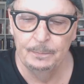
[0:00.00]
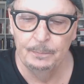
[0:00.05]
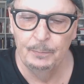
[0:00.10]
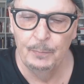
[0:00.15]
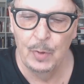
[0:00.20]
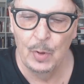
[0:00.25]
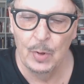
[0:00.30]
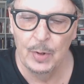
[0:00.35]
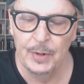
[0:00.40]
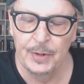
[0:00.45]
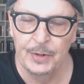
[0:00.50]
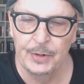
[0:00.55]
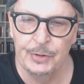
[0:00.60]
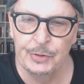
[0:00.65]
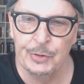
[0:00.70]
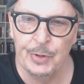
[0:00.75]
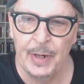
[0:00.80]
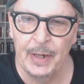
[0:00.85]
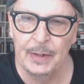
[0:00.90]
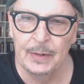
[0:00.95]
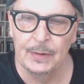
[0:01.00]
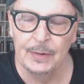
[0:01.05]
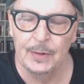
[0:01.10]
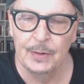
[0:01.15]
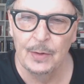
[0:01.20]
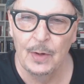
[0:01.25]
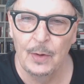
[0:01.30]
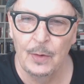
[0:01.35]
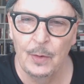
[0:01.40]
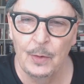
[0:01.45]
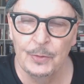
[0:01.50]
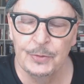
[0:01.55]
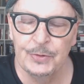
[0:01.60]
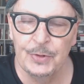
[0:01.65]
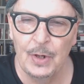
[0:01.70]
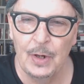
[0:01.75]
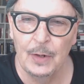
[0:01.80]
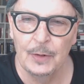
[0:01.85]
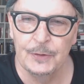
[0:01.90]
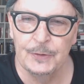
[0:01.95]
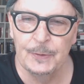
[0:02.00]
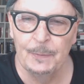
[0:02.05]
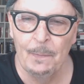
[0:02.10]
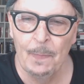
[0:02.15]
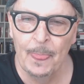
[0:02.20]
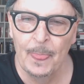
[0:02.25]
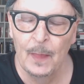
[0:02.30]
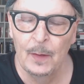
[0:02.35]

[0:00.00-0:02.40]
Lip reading: and Born in a Trailer, and all those songs.